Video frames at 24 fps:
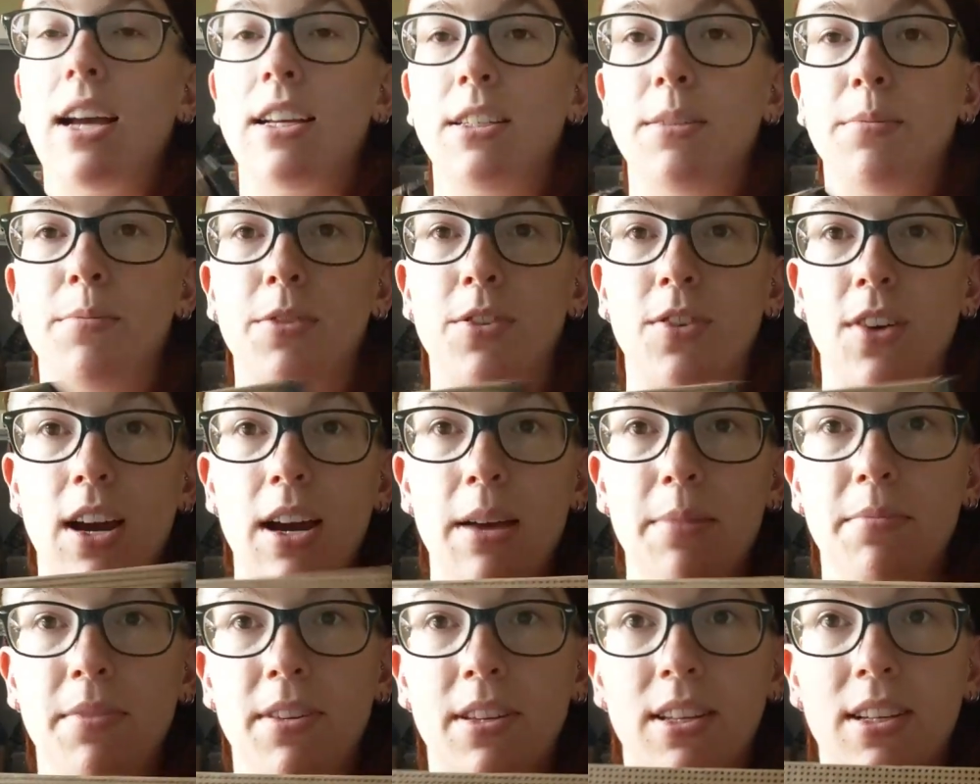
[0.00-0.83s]
I
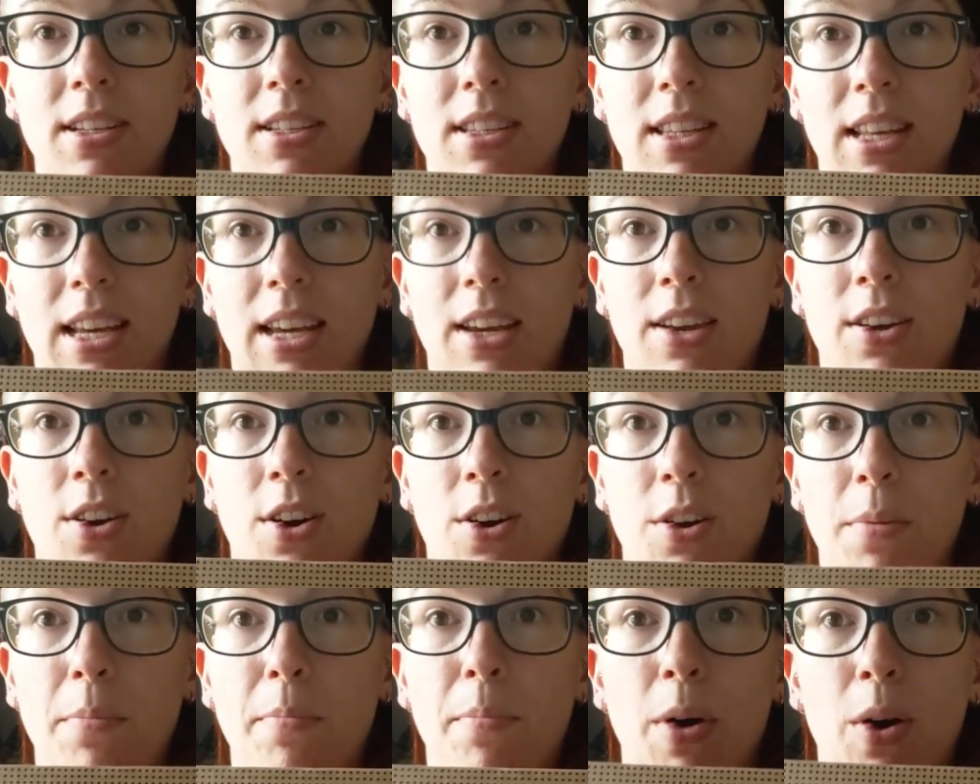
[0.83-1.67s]
subscribe to this thing
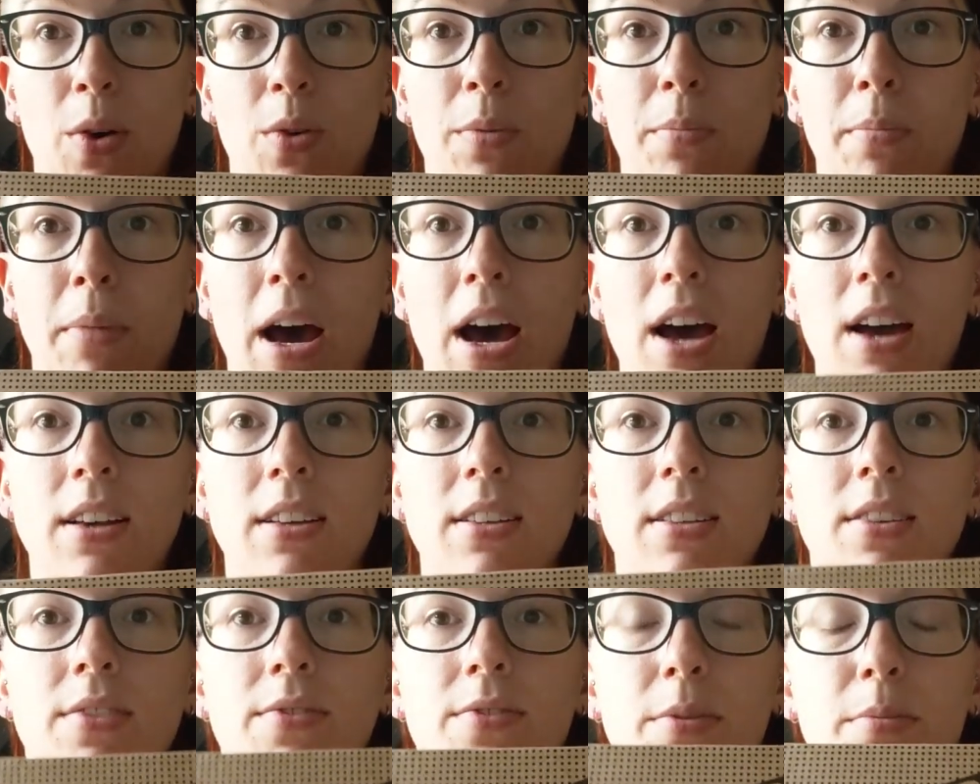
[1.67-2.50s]
called a bone
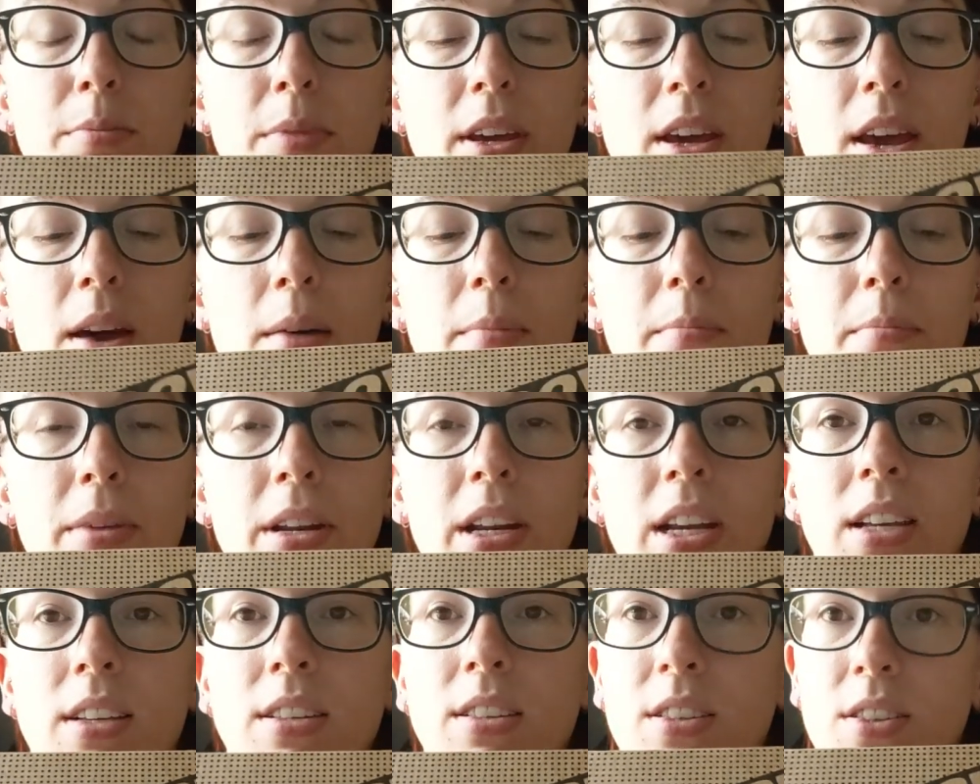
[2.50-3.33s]
box from the
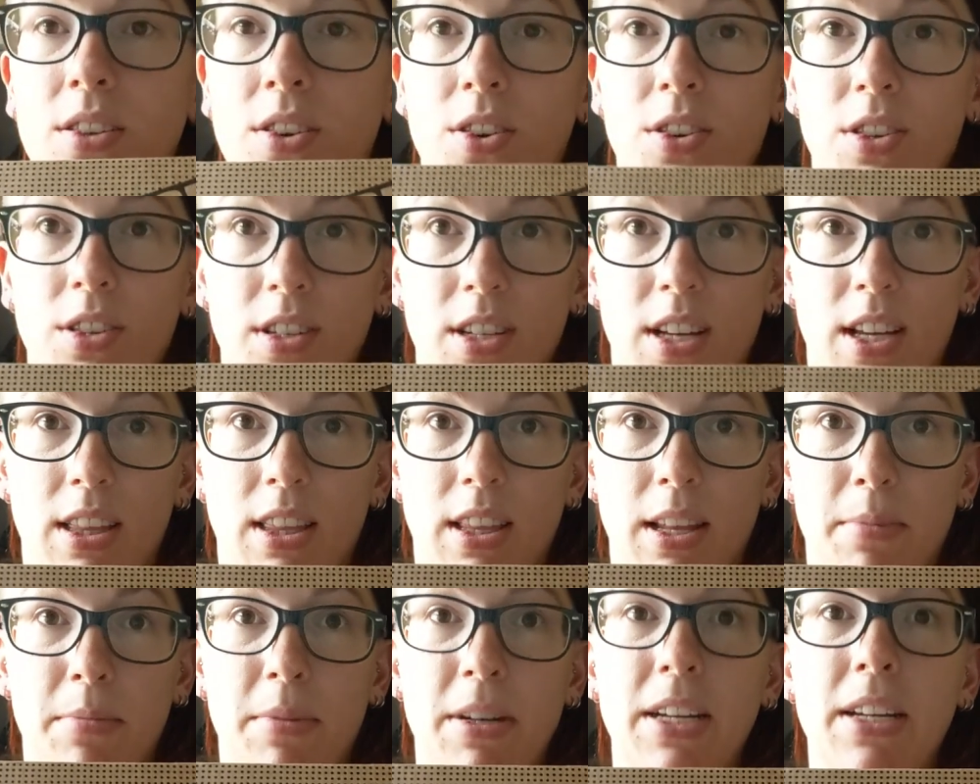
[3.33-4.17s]
company Skulls
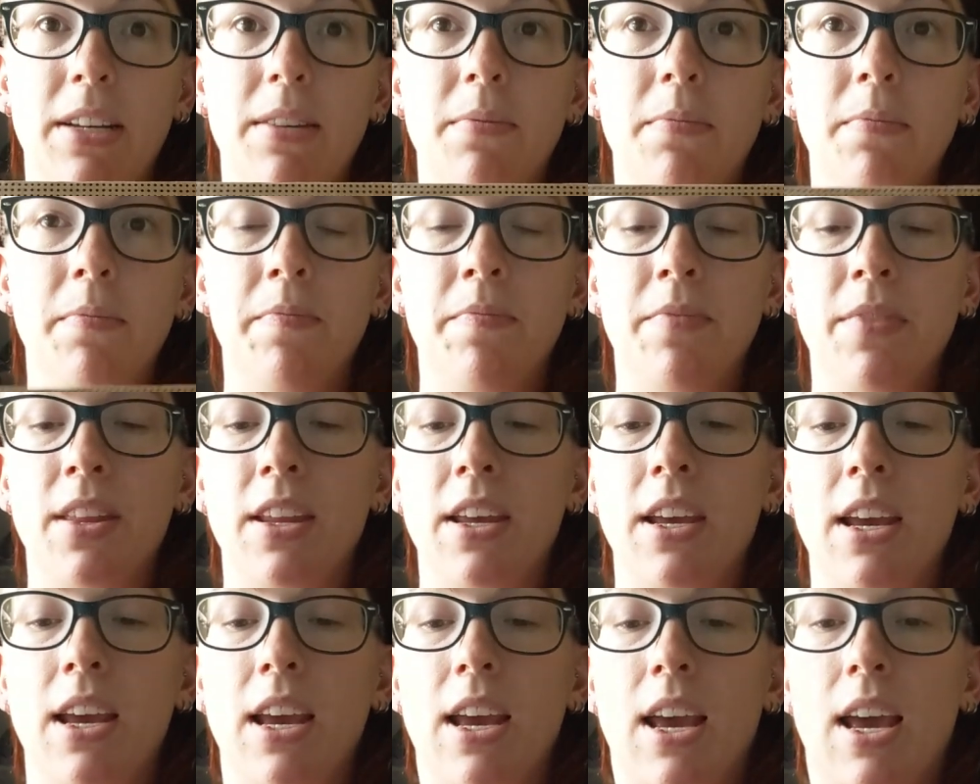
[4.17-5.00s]
Unlimited.
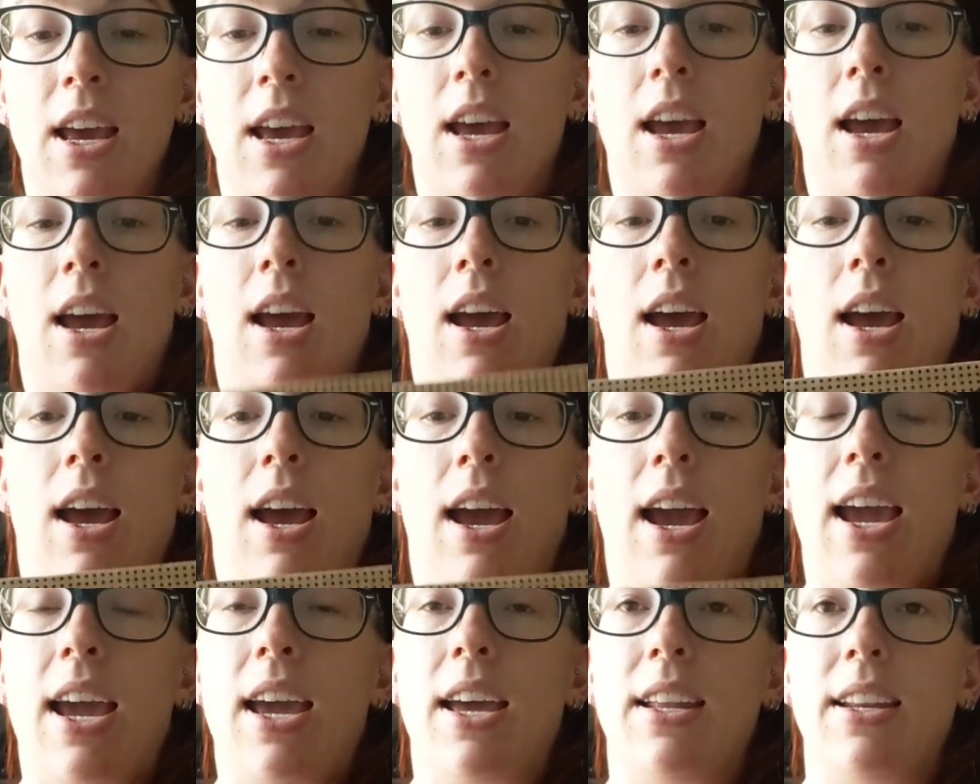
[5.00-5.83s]

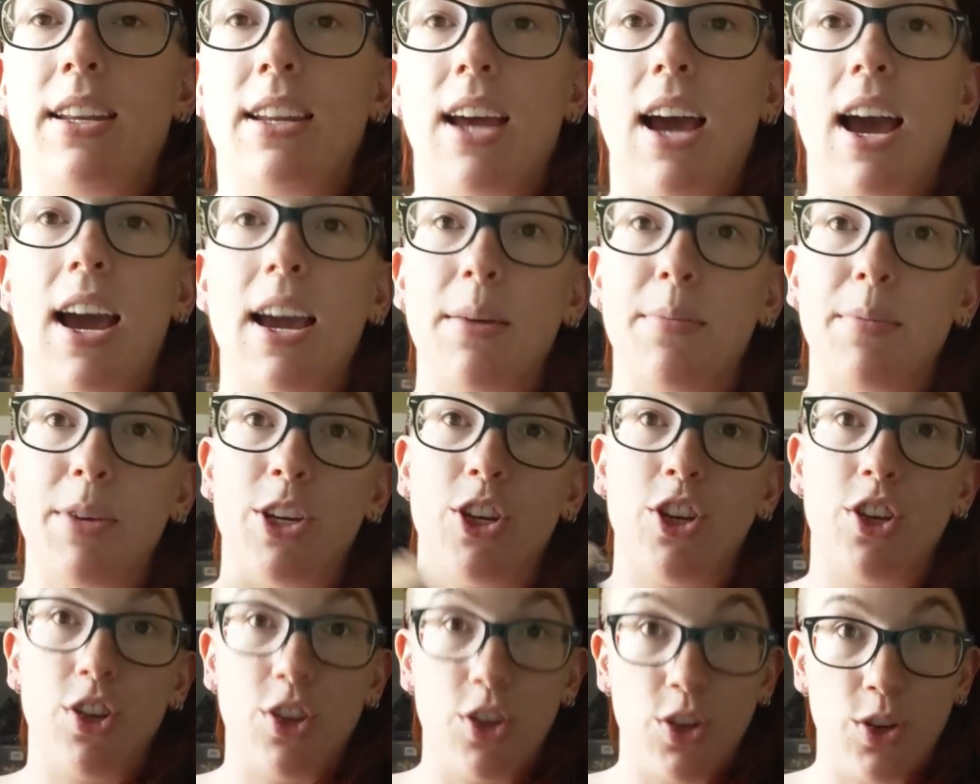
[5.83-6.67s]
And I'm a
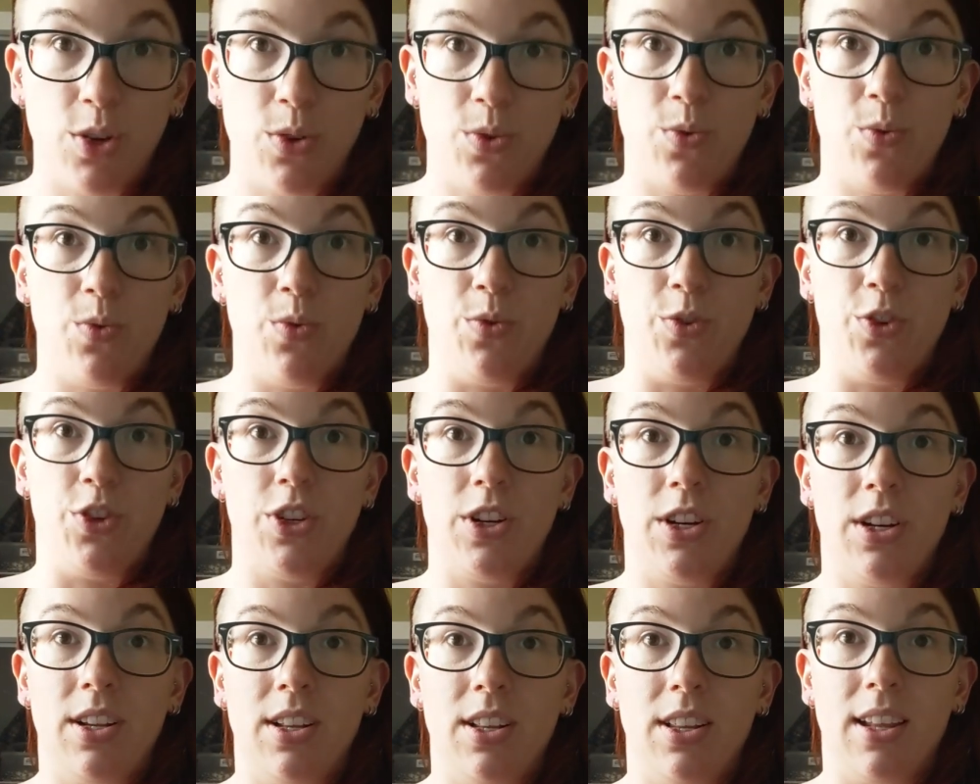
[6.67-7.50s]

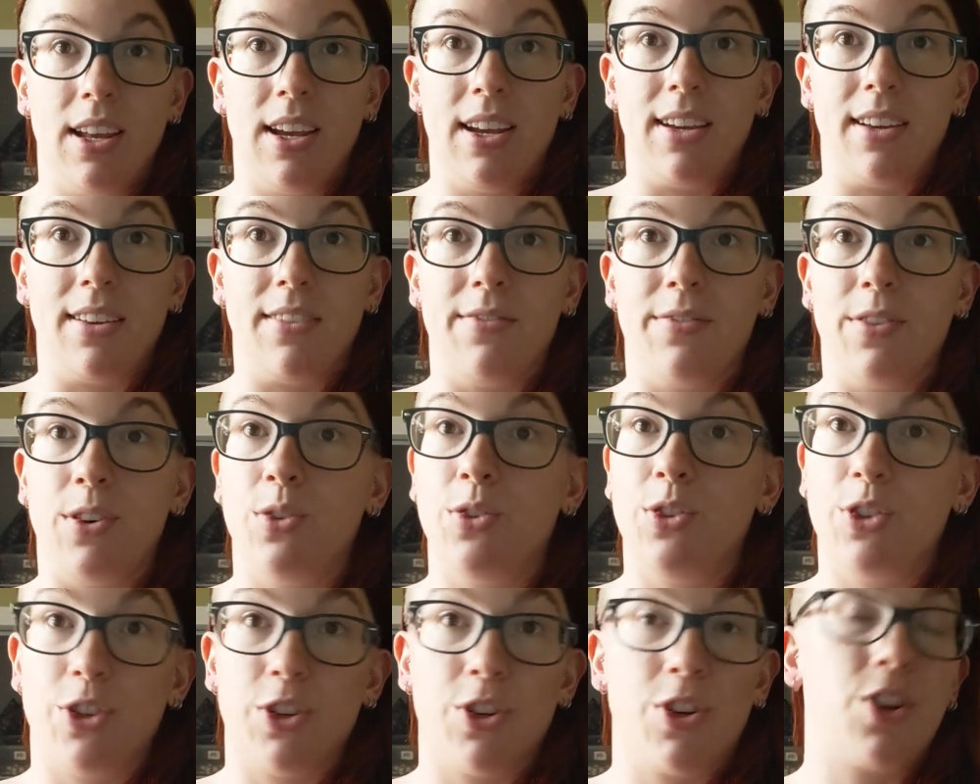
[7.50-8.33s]
huge, like,
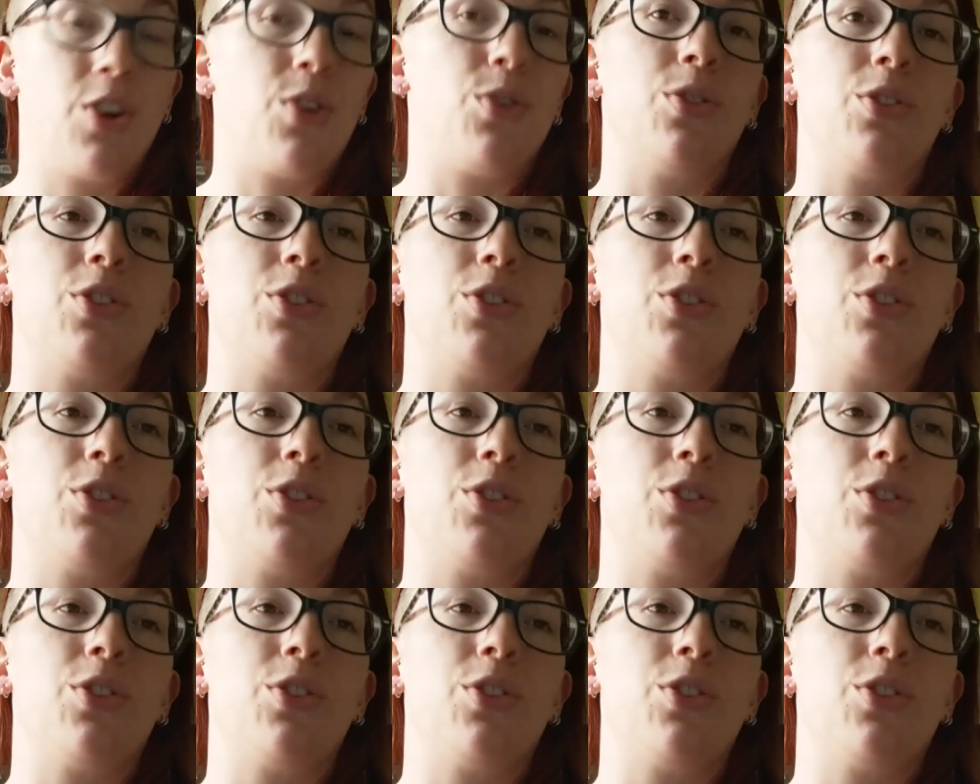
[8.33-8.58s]
vulture